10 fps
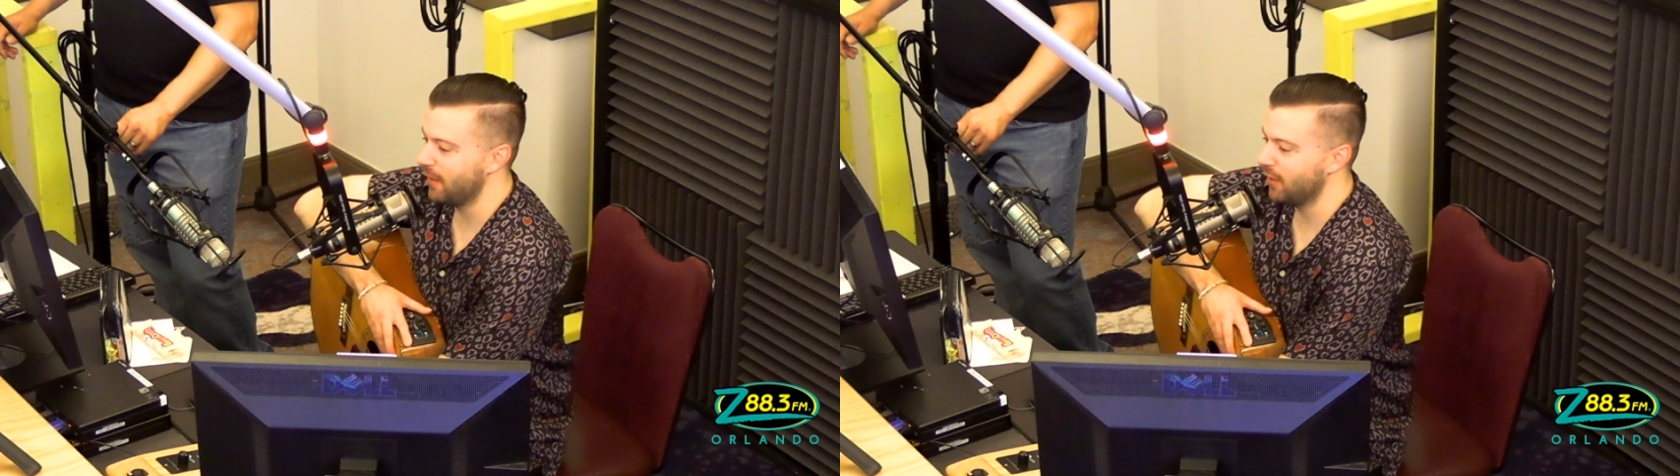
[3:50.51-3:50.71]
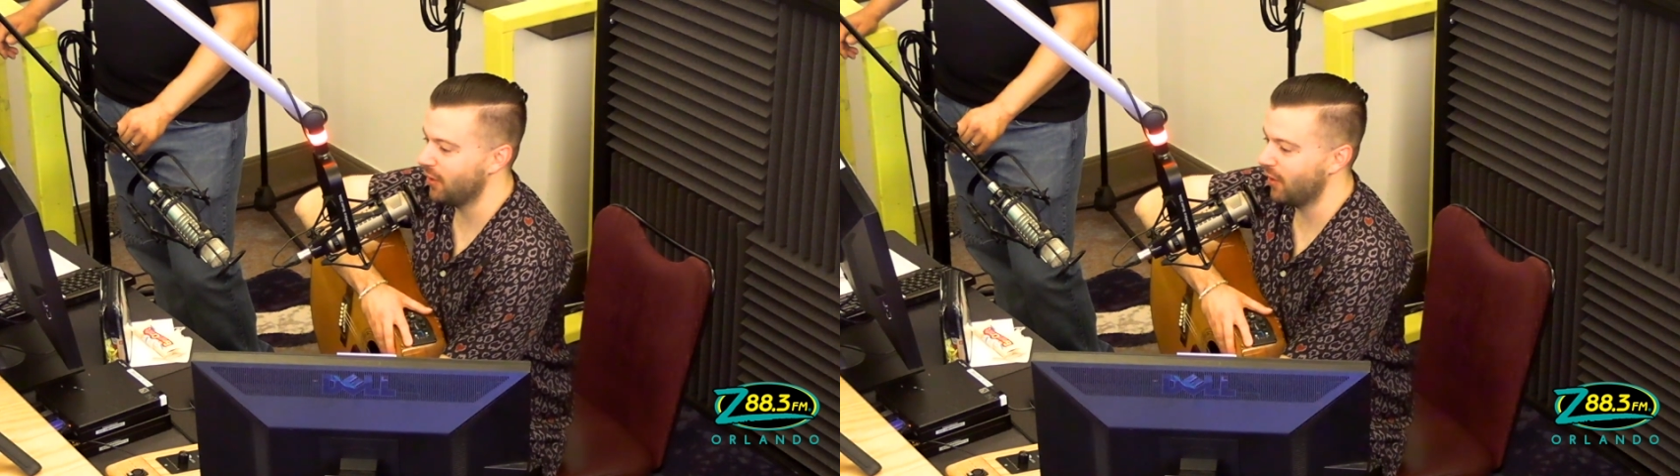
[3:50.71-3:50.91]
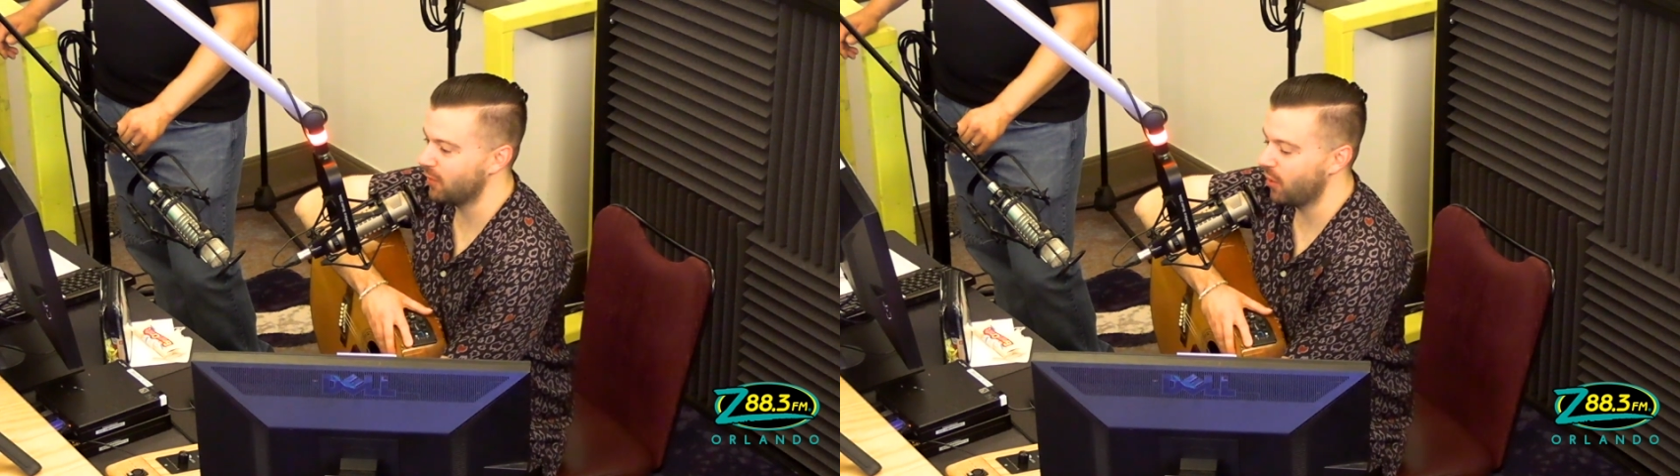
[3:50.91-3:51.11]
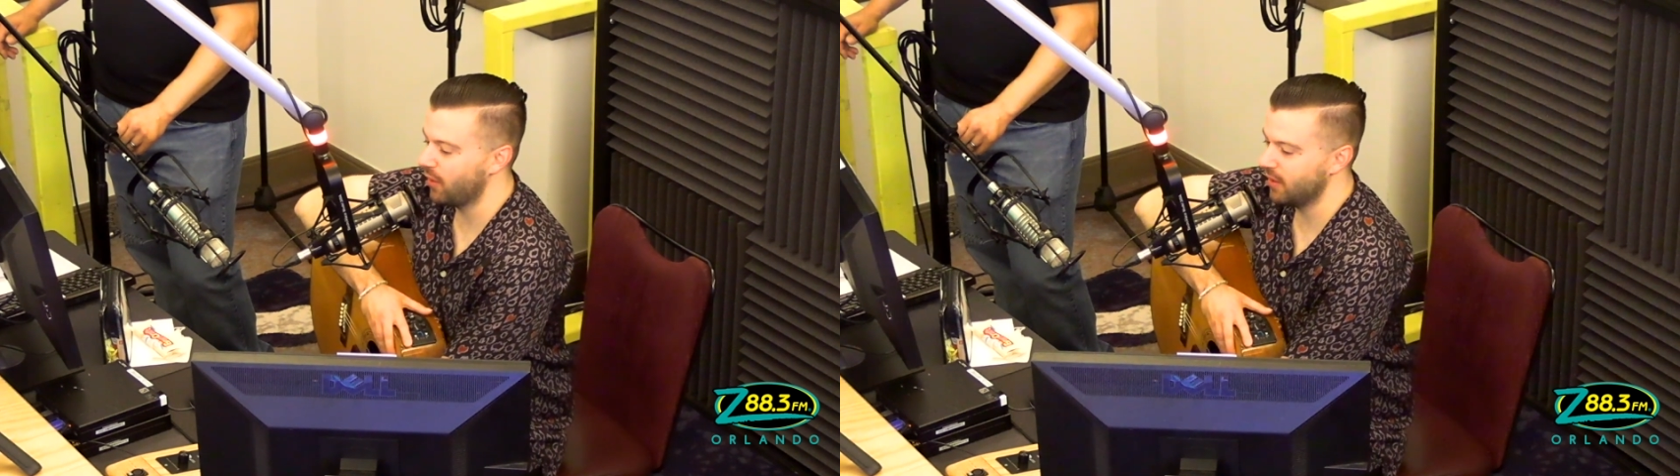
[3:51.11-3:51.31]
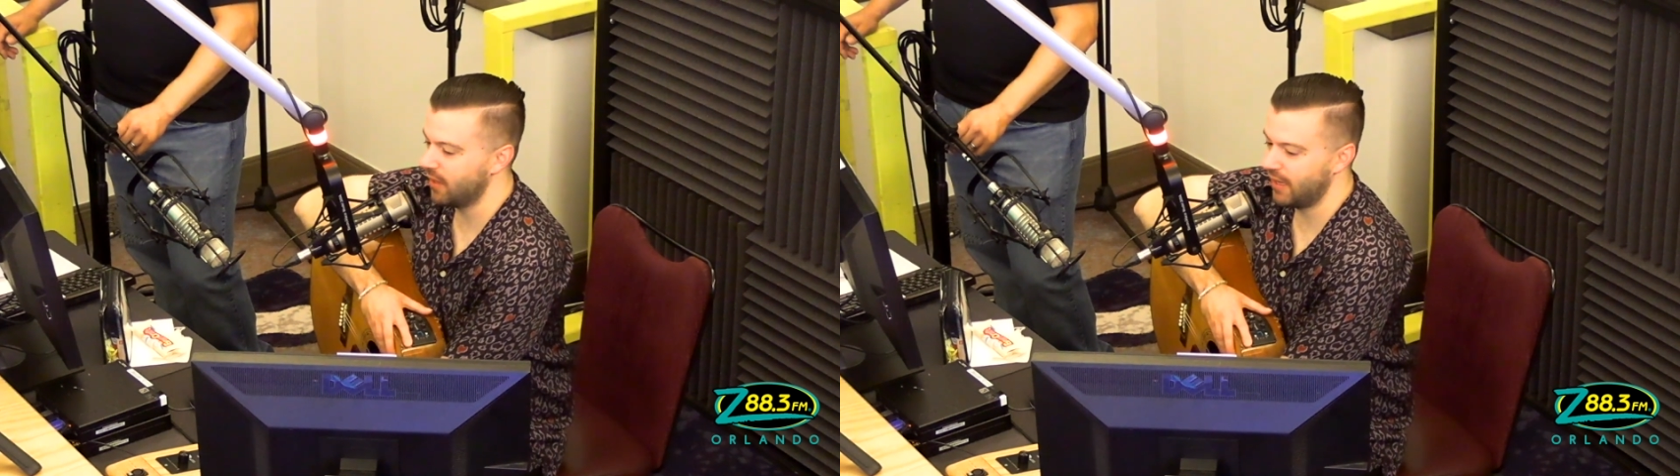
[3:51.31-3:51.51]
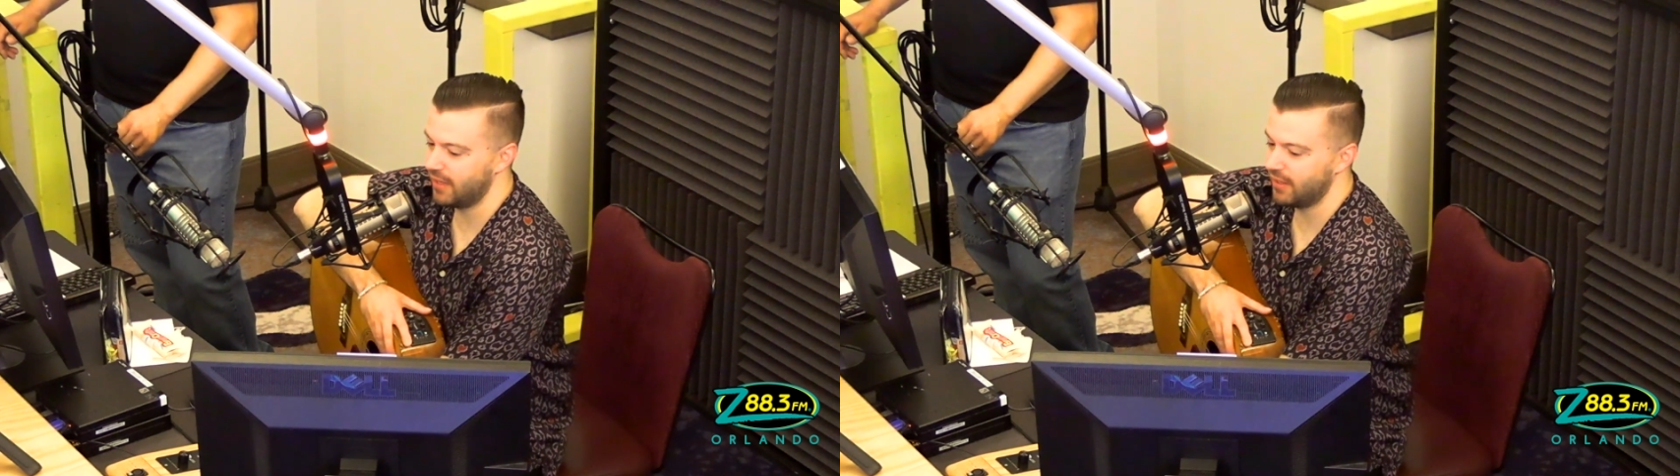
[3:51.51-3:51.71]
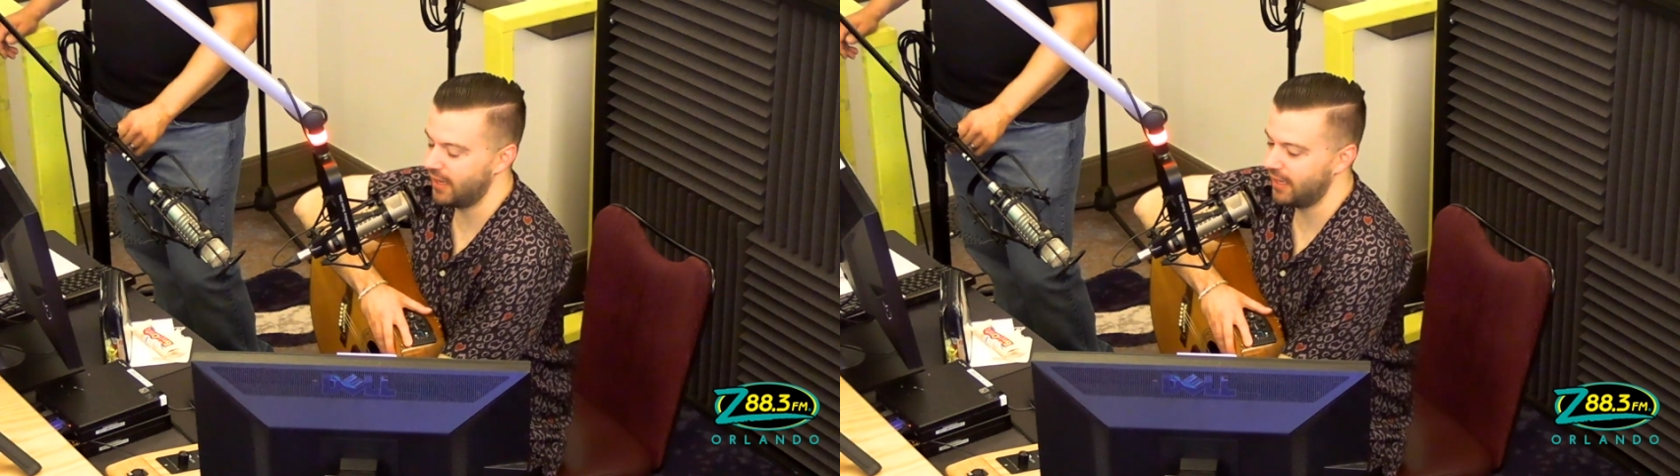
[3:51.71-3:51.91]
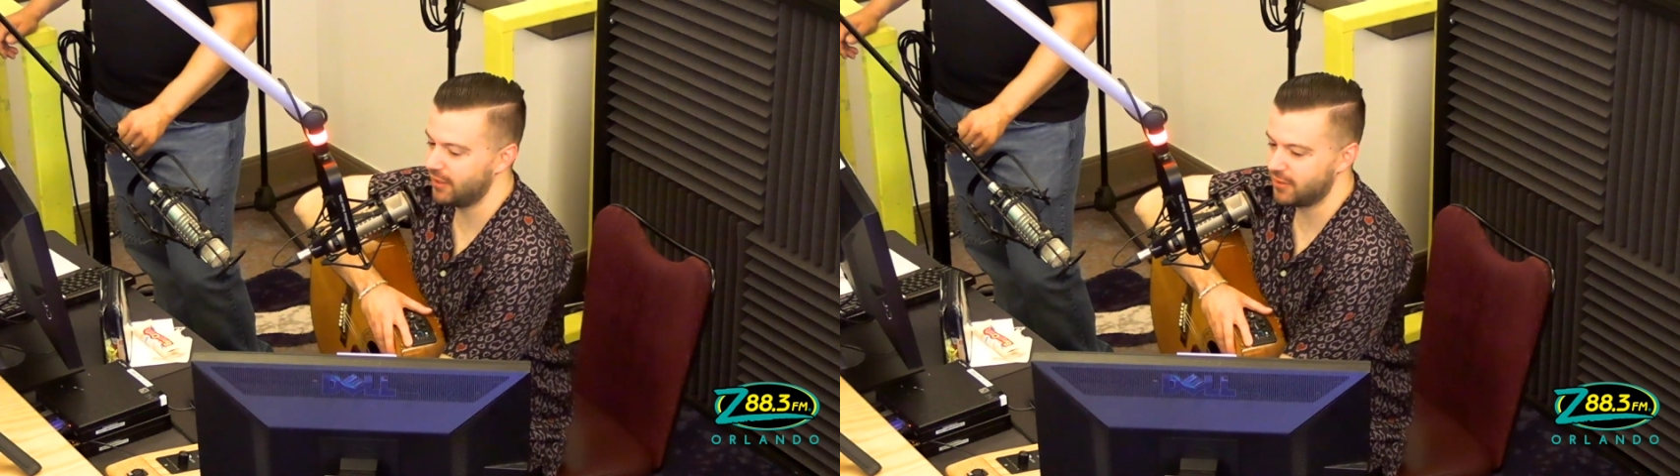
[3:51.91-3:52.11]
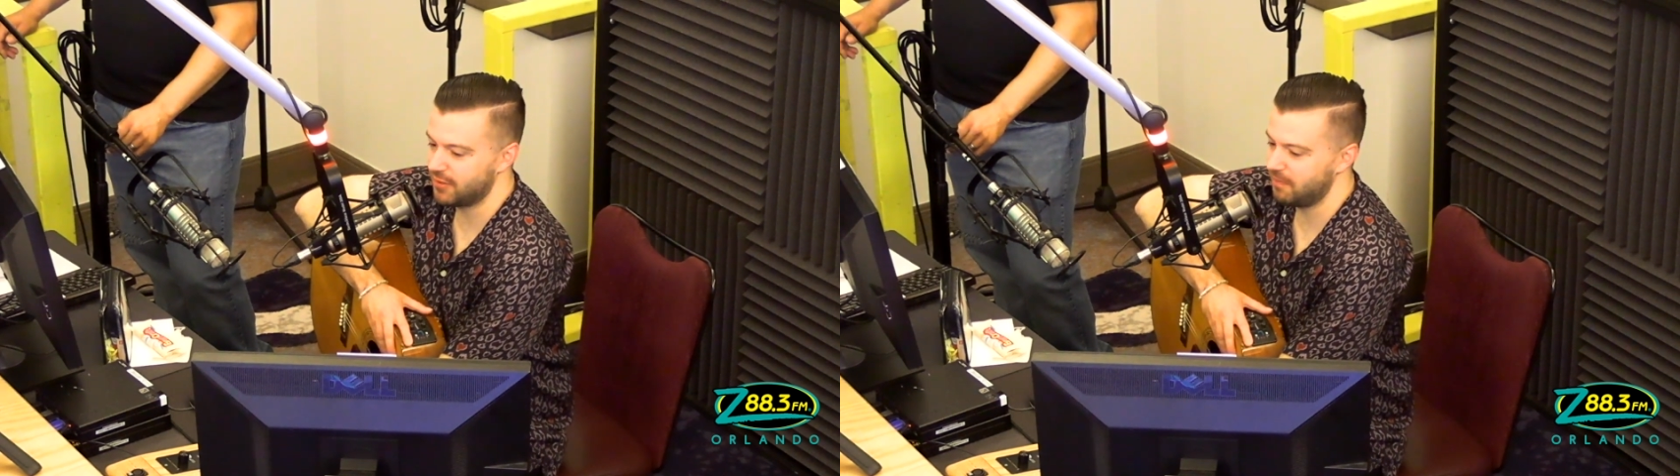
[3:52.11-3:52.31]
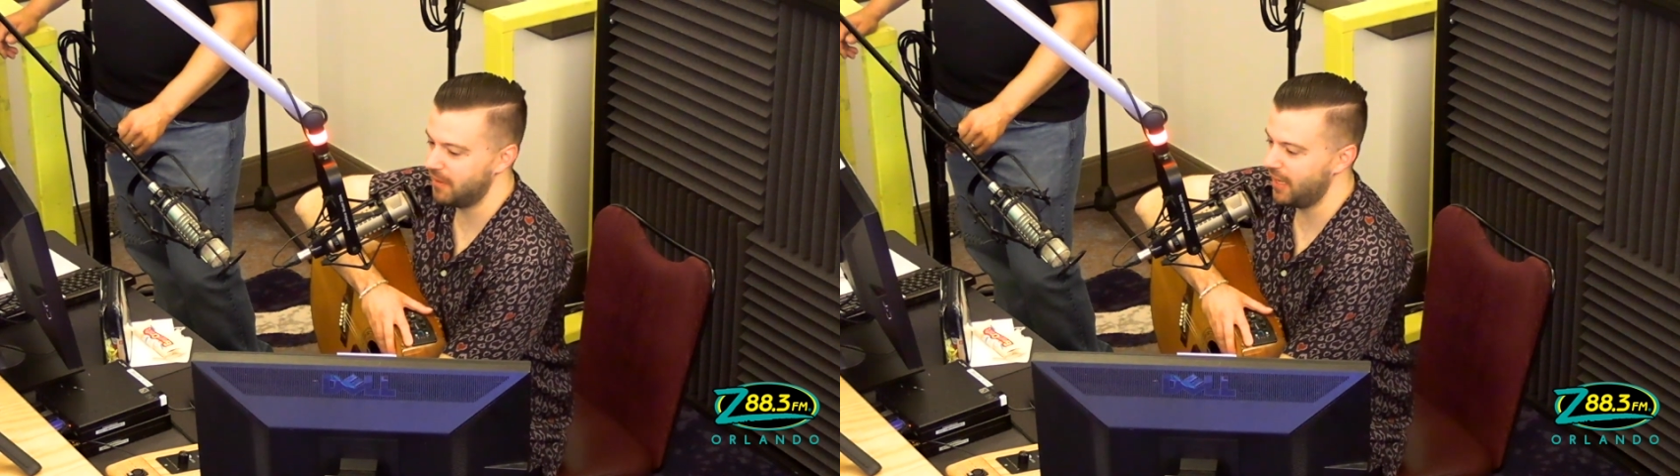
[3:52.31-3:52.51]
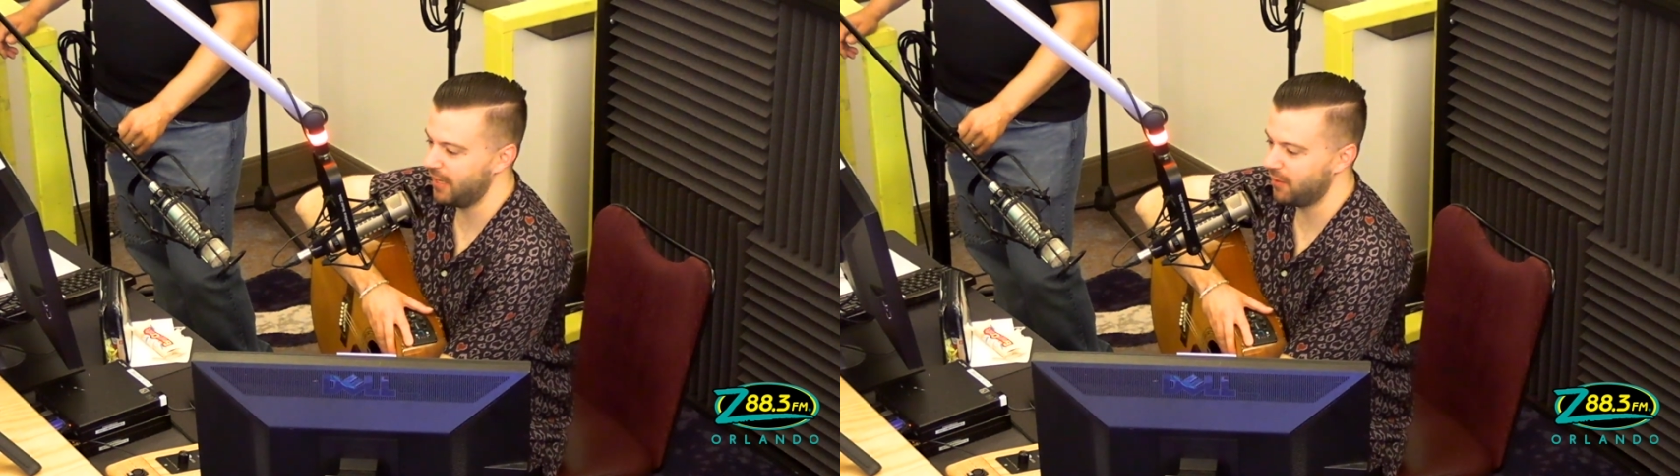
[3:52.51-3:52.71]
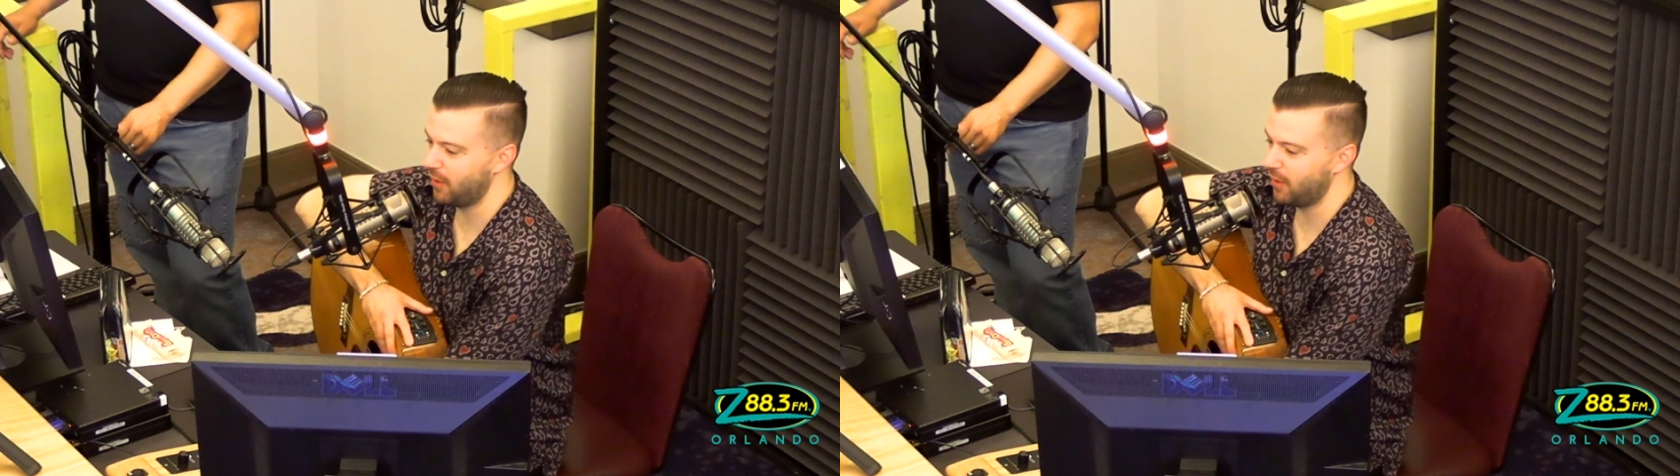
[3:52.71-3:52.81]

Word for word: you know i wrote it and it just it,